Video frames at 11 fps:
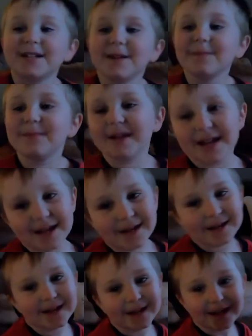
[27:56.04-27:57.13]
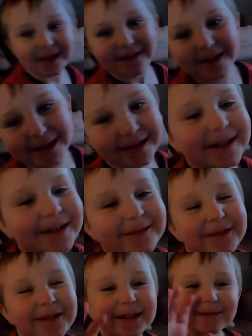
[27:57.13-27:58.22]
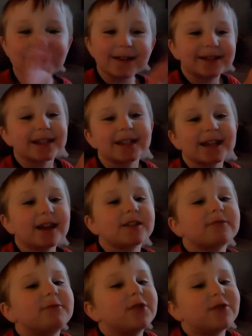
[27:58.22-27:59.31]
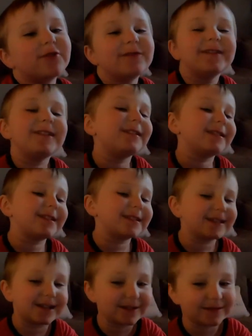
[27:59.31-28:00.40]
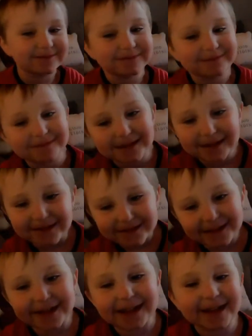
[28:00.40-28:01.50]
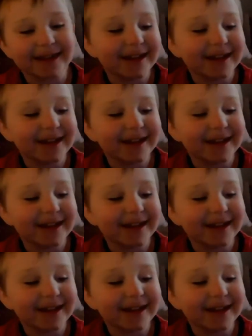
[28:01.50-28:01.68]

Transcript: chimney. Like he will, like Santa will hurt himself. Like